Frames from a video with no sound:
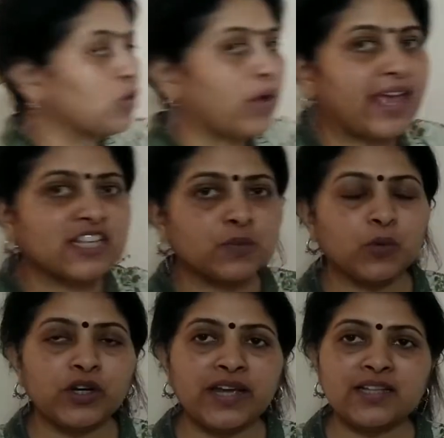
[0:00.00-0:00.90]
So
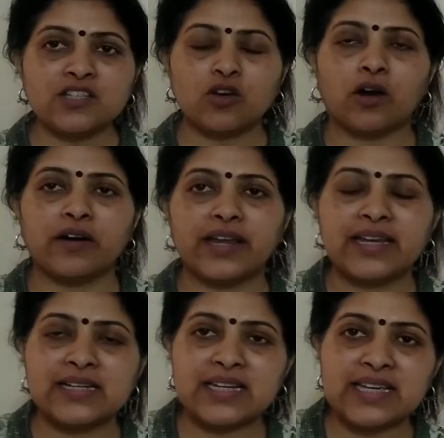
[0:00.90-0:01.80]
exponents or
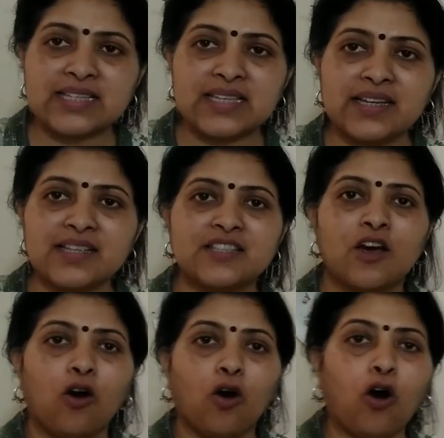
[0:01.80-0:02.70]
indices
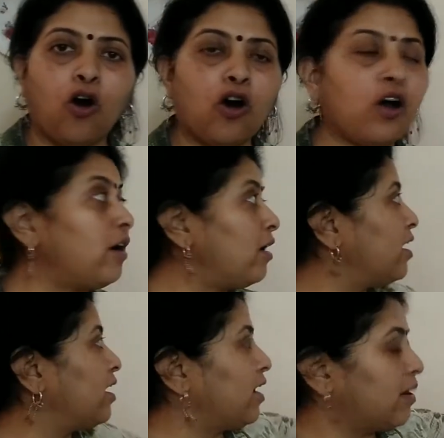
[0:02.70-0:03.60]
or
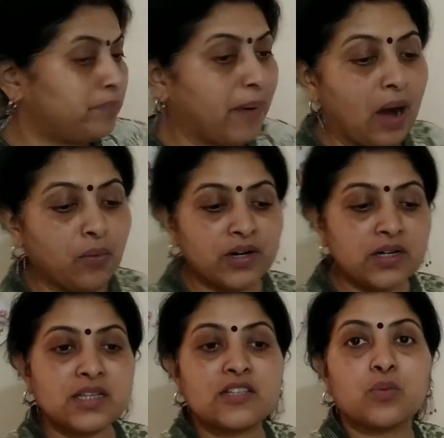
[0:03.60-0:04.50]

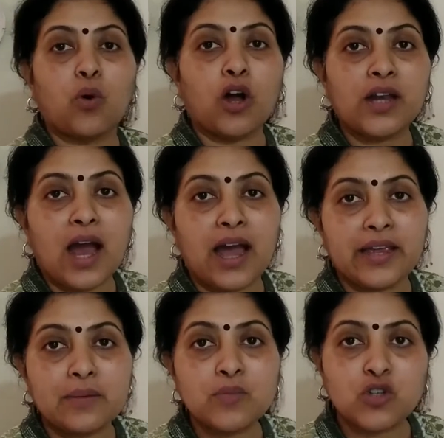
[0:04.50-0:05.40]
powers is what I
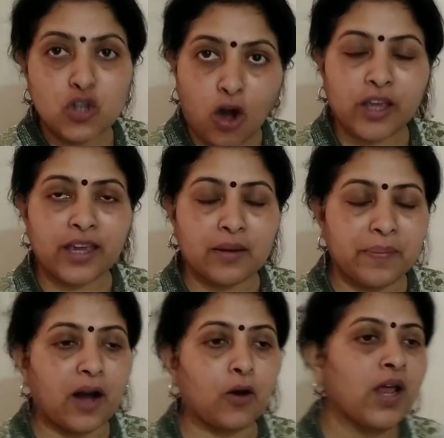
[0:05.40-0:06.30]
am talking
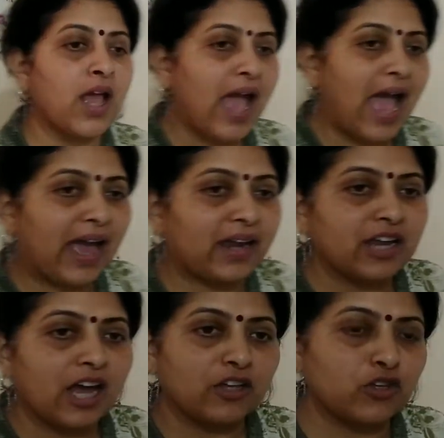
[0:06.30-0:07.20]
about.
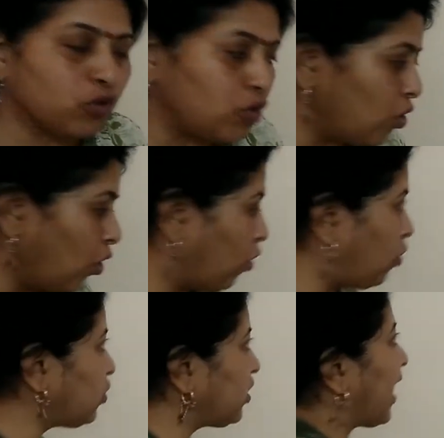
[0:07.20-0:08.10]
And you know